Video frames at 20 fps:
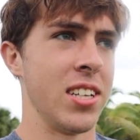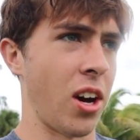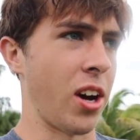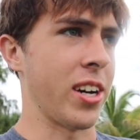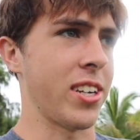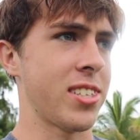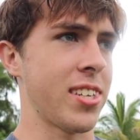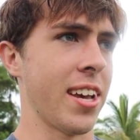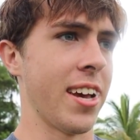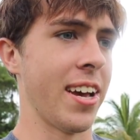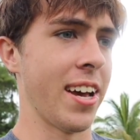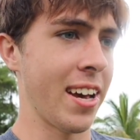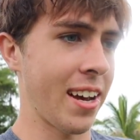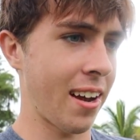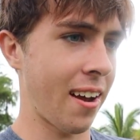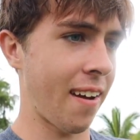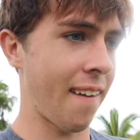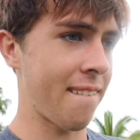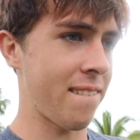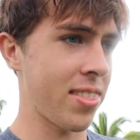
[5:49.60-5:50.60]
Nice.
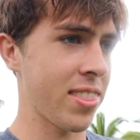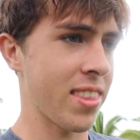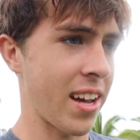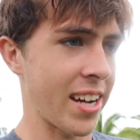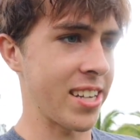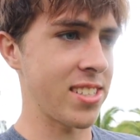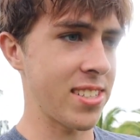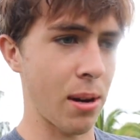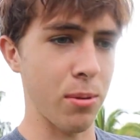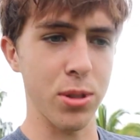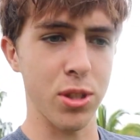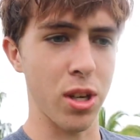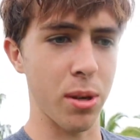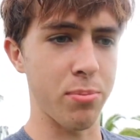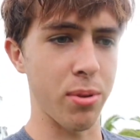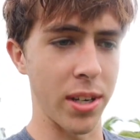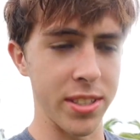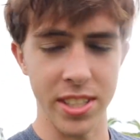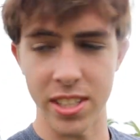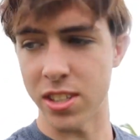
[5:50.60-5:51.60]
Nice, that was good,
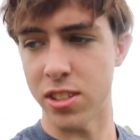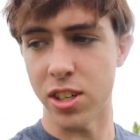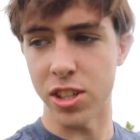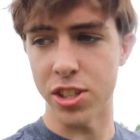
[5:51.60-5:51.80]
Brunton.